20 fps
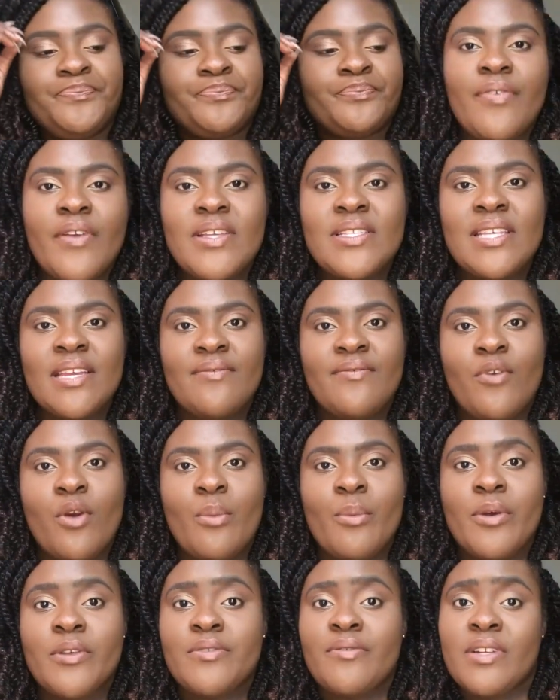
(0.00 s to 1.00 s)
First and
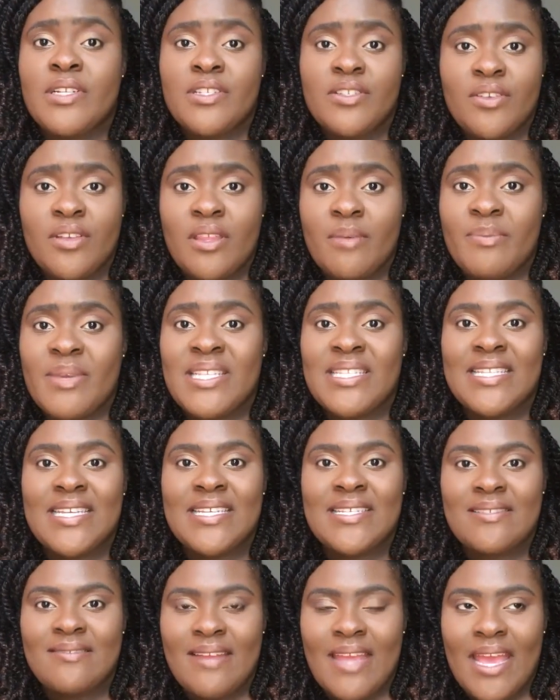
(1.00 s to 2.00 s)
foremost, register the
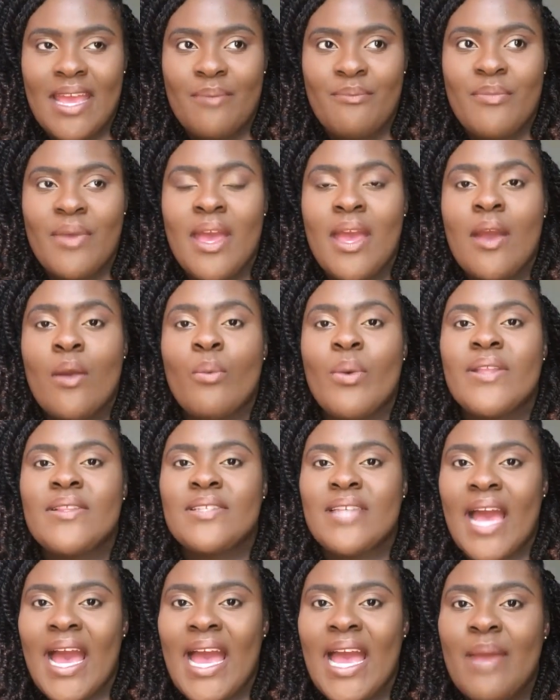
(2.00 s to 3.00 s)
business name. With
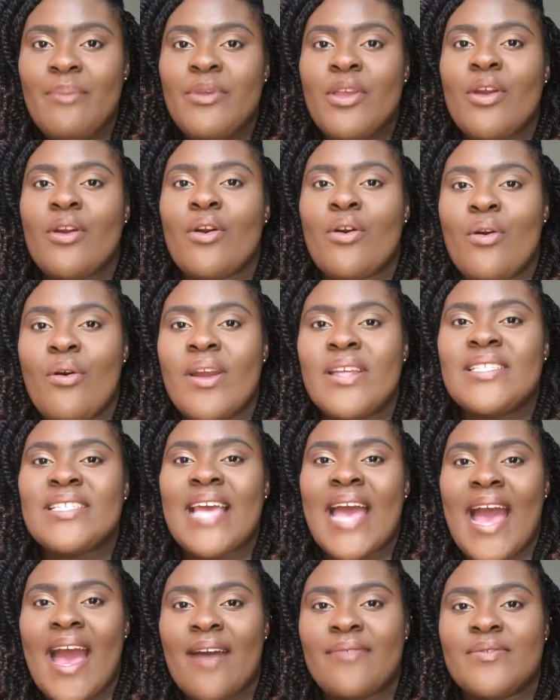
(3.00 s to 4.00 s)
time, you're going to
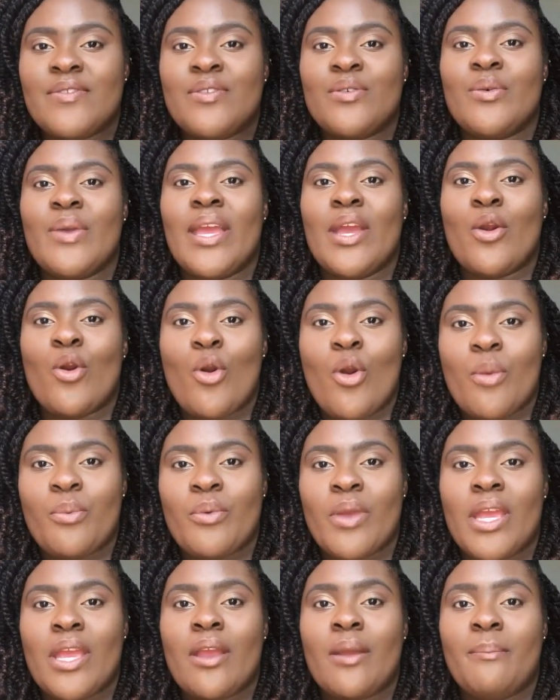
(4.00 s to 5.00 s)
have to
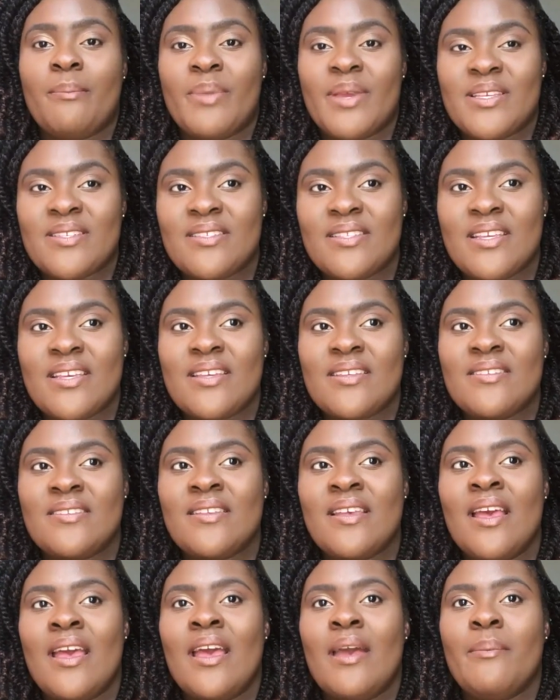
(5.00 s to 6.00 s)
incorporate your business
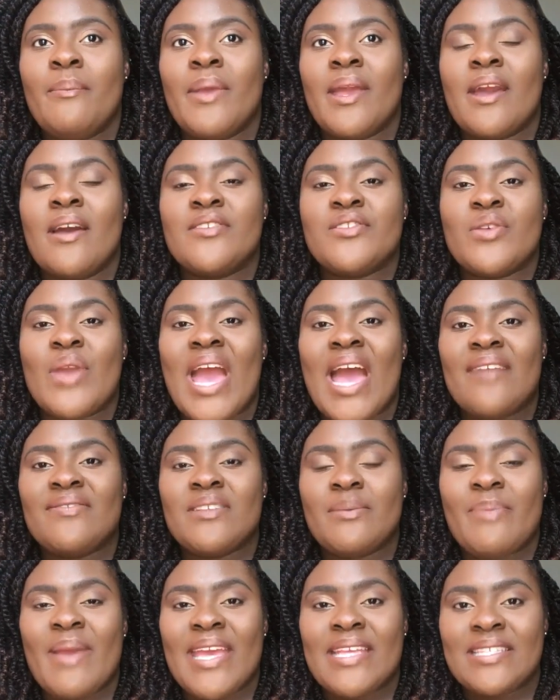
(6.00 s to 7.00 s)
because you have
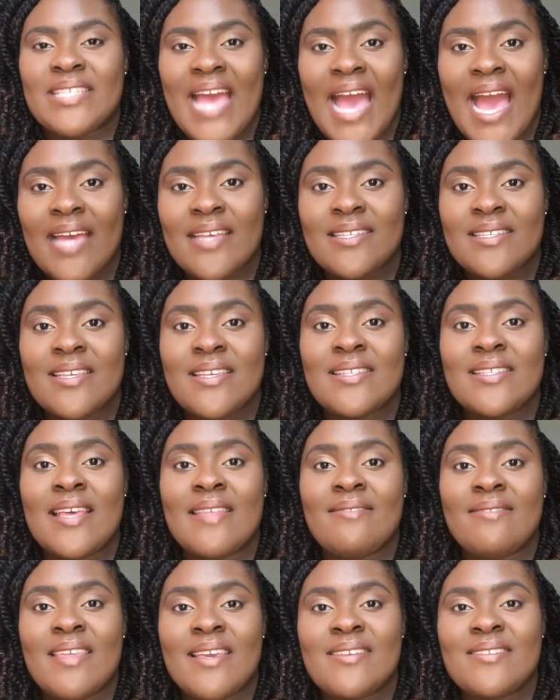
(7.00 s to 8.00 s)
to pay taxes
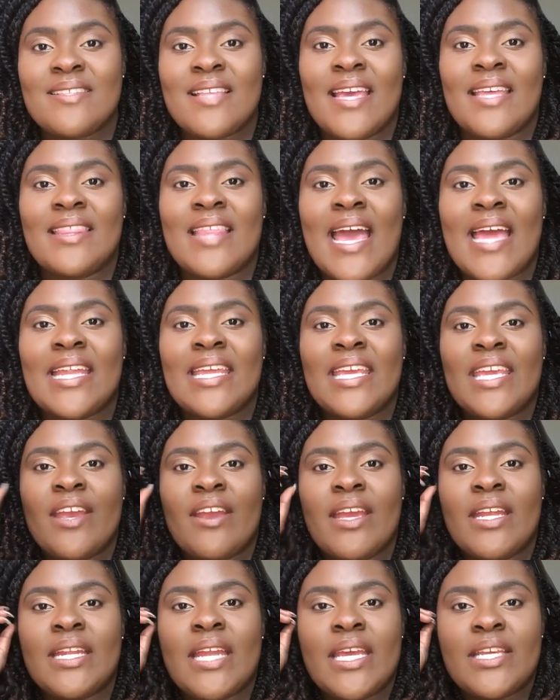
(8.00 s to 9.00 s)
and things like that here
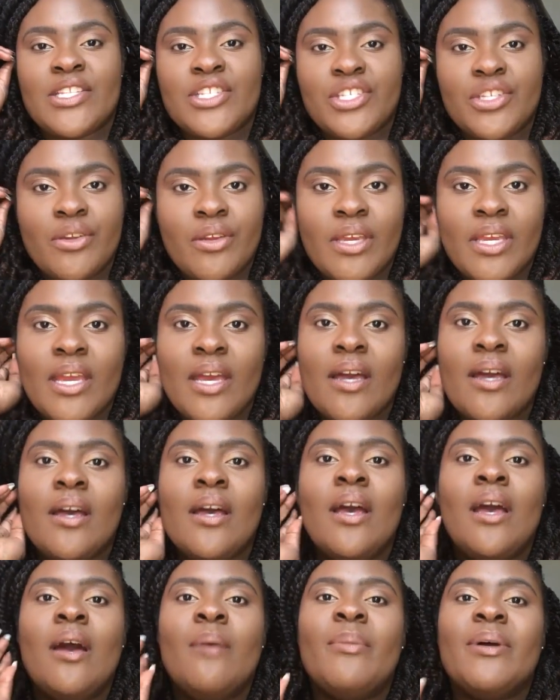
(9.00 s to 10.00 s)
in Nigeria.
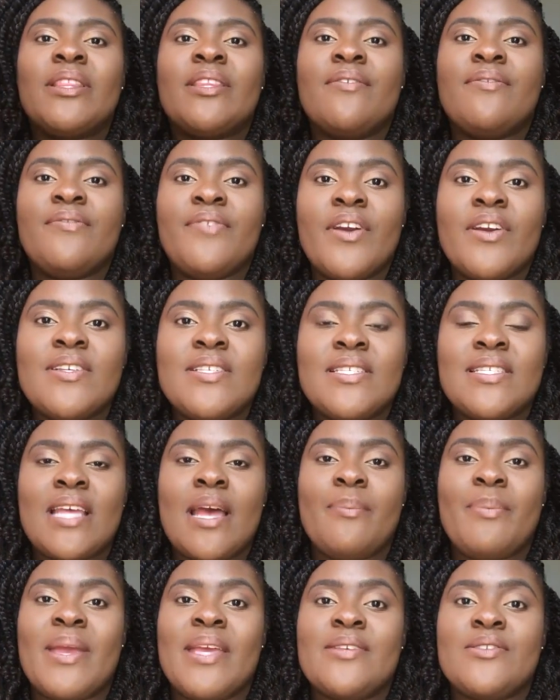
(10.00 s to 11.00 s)
But the first
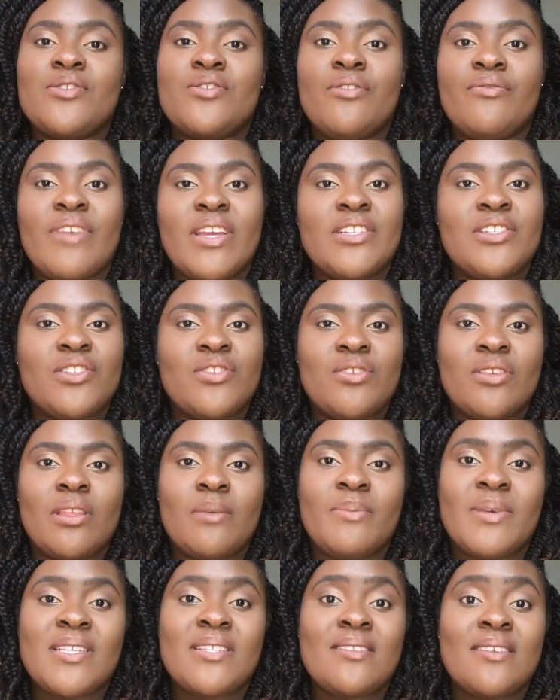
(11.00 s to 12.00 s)
step is to register the
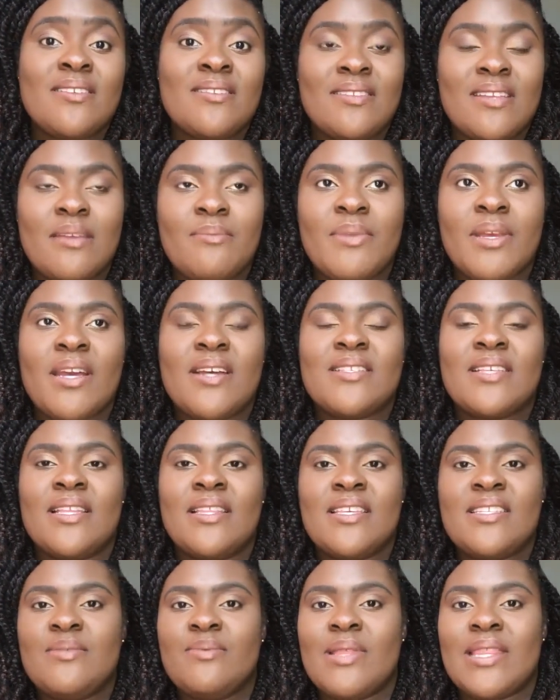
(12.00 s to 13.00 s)
business name, because at
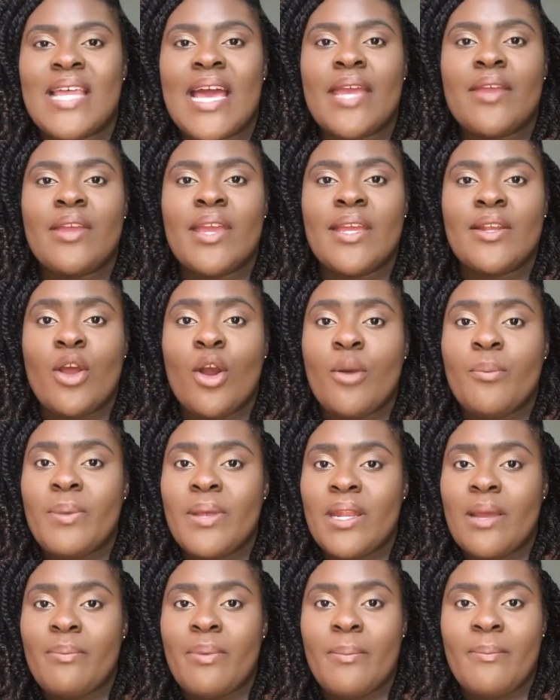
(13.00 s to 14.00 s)
least with that, you can
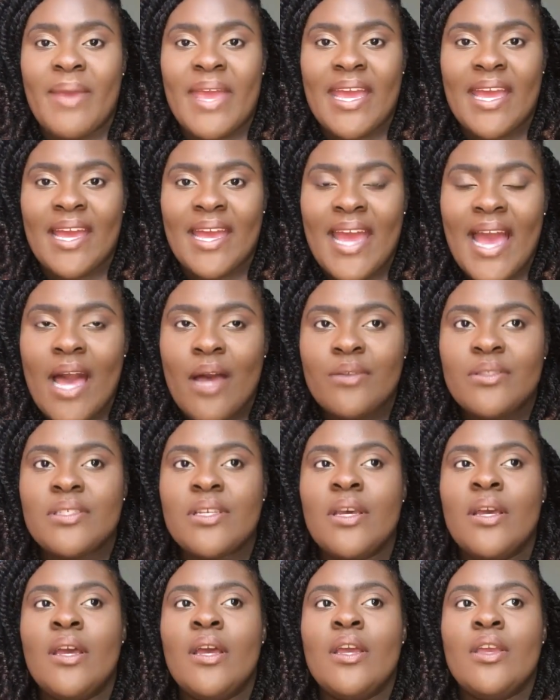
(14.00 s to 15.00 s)
open up a bank account,
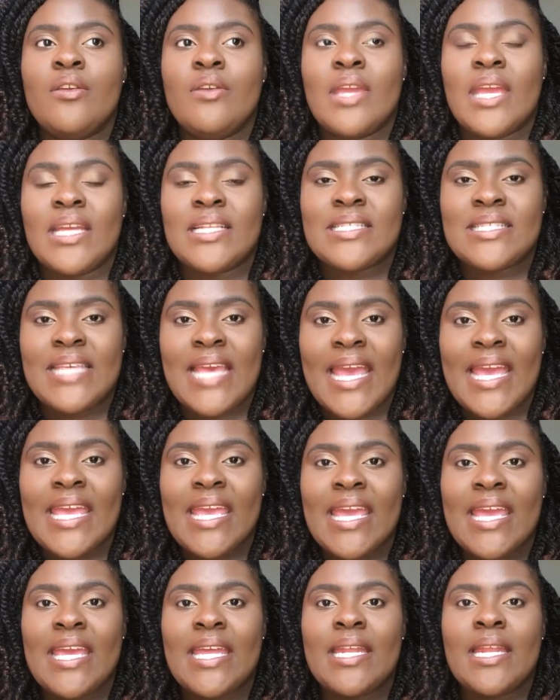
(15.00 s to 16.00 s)
you can take
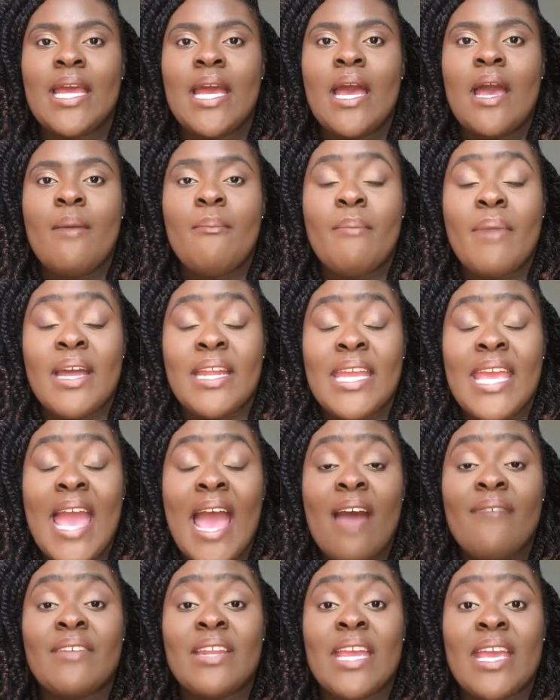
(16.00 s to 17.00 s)
in money,
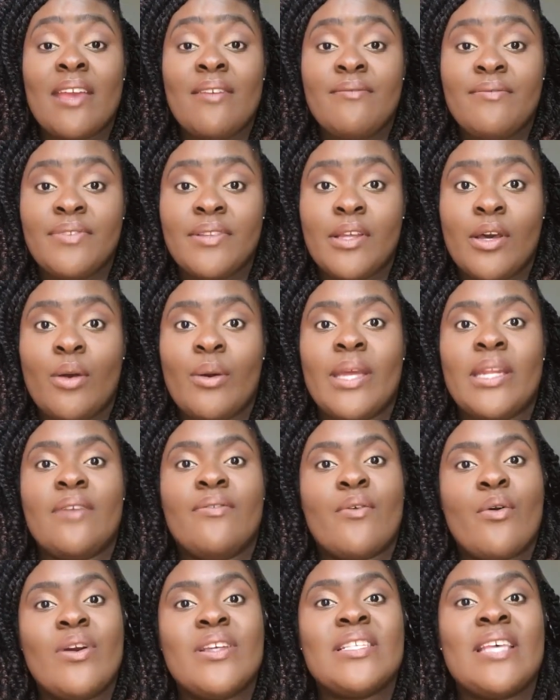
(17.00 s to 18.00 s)
have an inflow, and
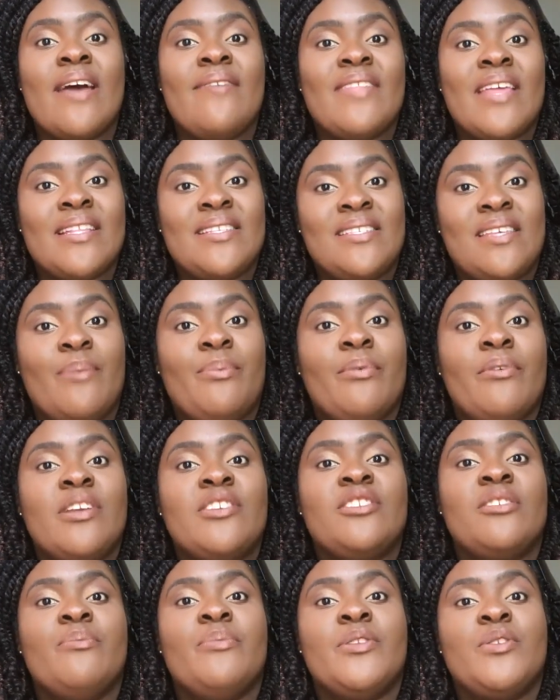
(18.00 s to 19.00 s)
of course have that
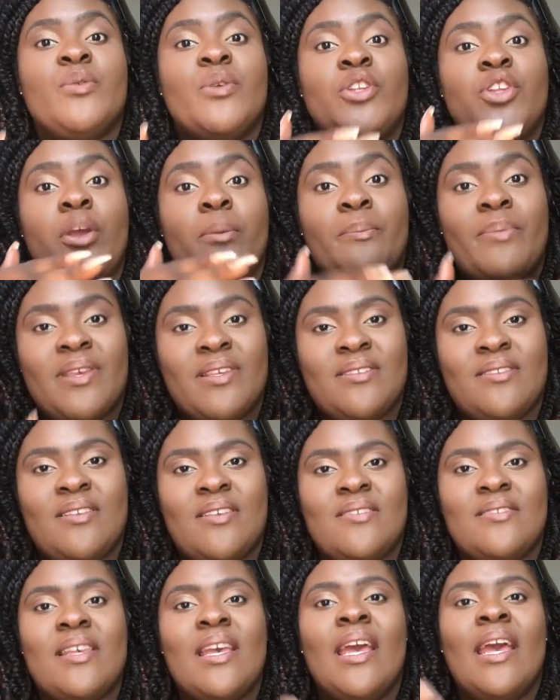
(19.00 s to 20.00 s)
separation between your
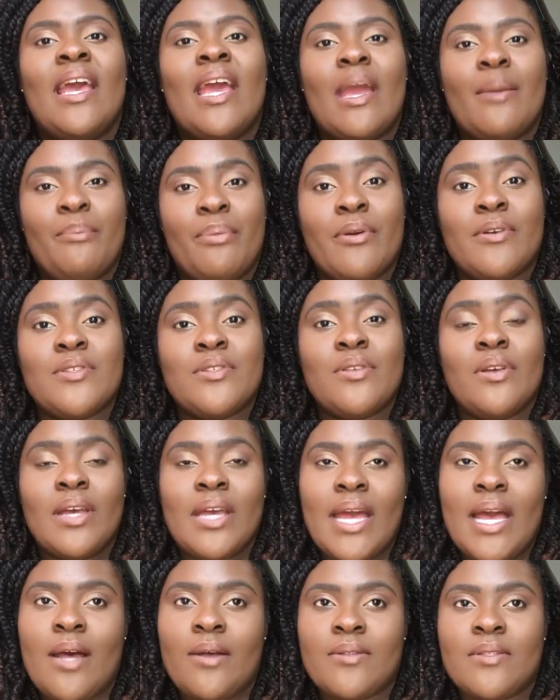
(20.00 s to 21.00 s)
business and personal
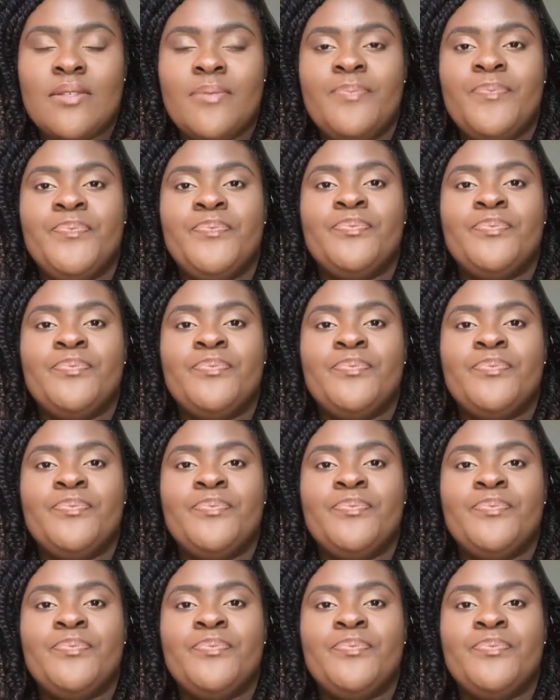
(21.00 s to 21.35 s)
accounts.